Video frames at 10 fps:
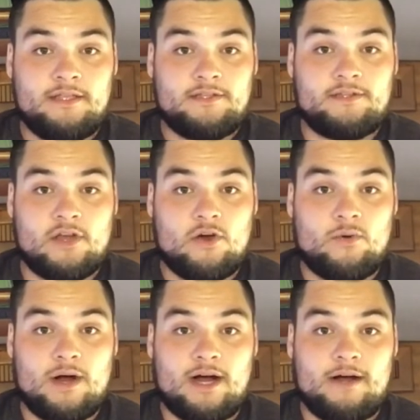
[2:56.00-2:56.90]

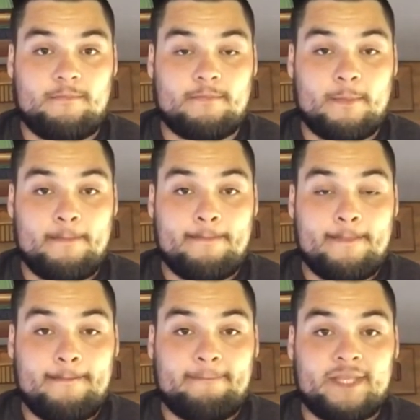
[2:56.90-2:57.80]
So
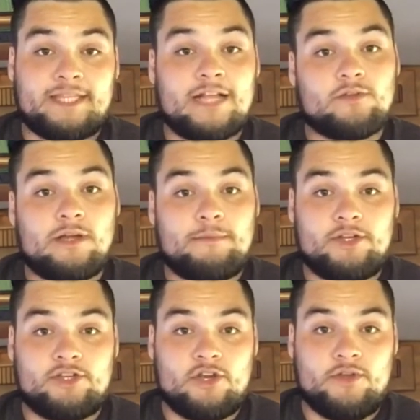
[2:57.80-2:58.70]
that's what I'm going
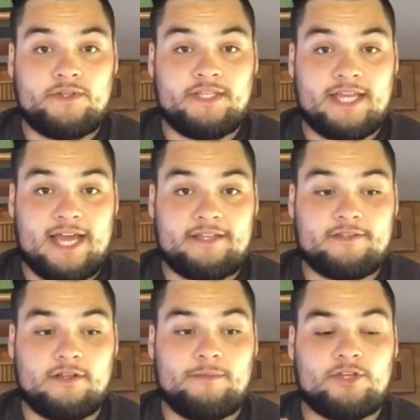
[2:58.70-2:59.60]
to show you today.
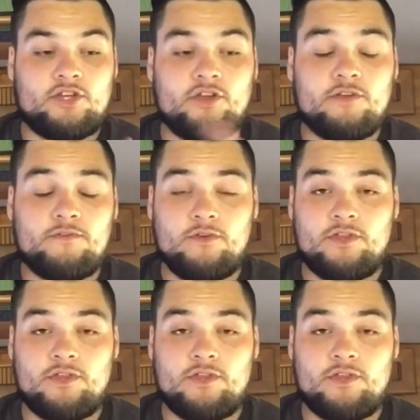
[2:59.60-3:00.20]
So let me show you a few